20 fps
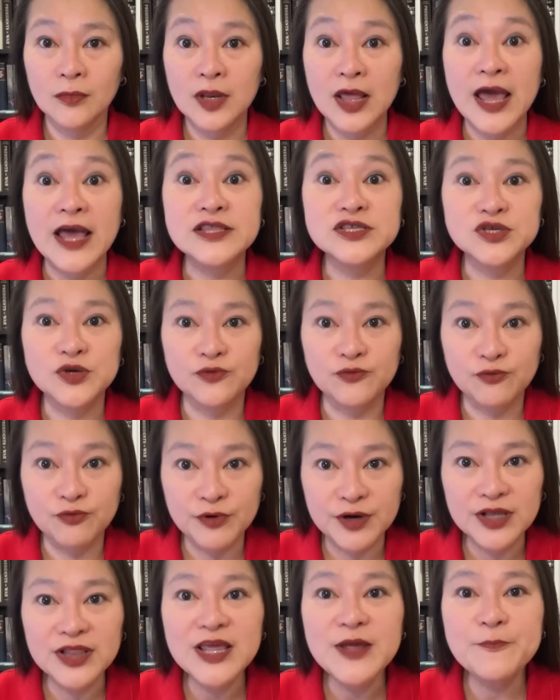And to
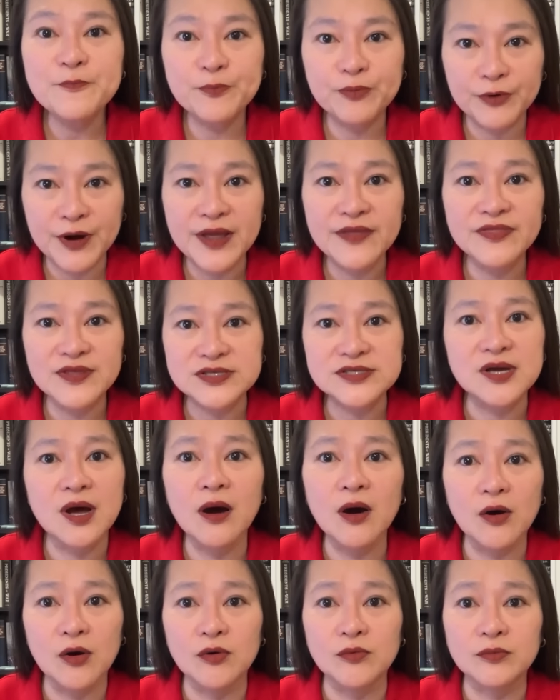really bring this
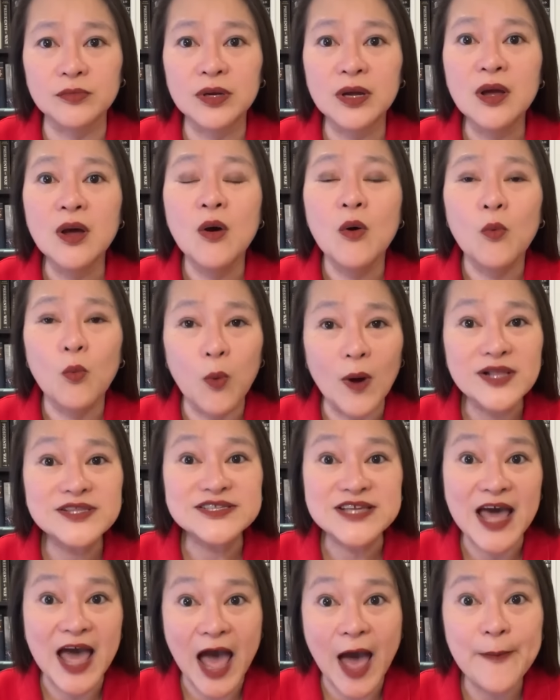home, what's
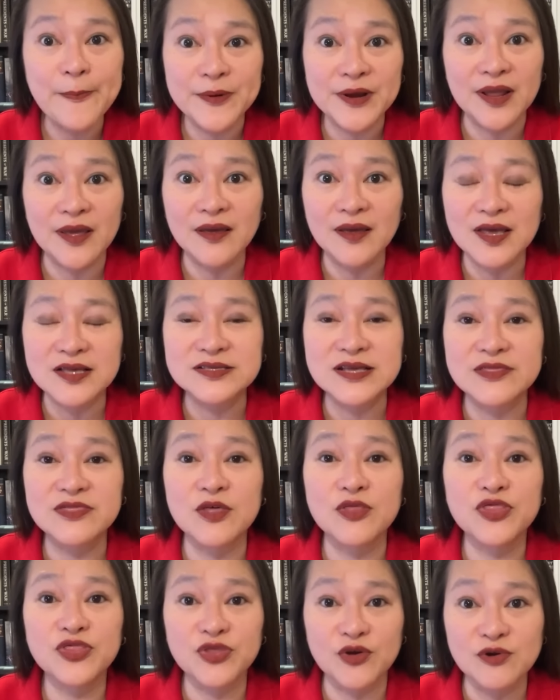happening is at the
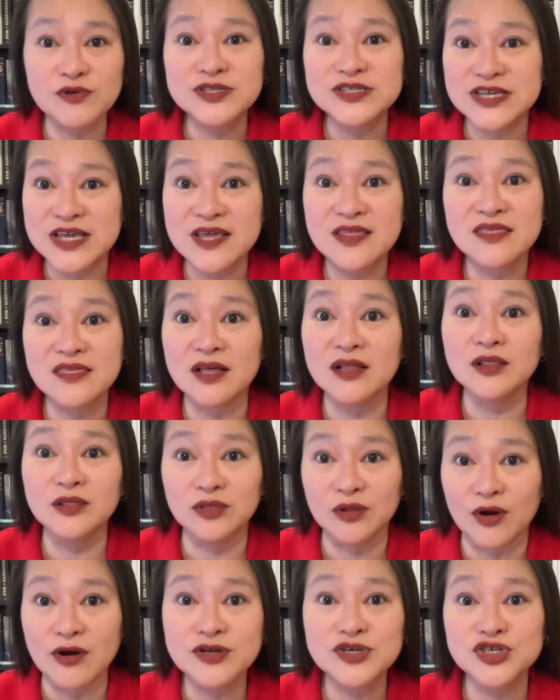thirteenth
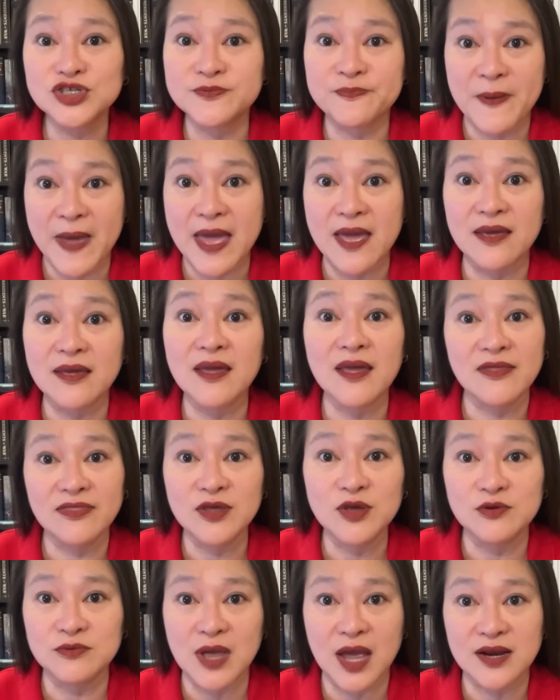largest bank in the
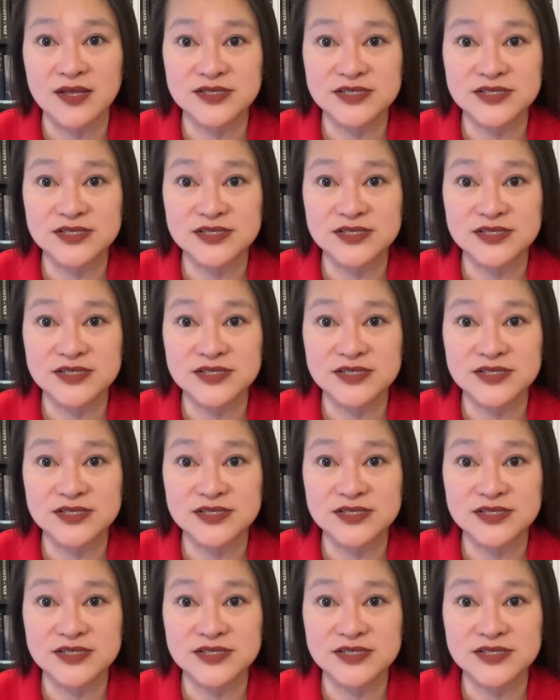United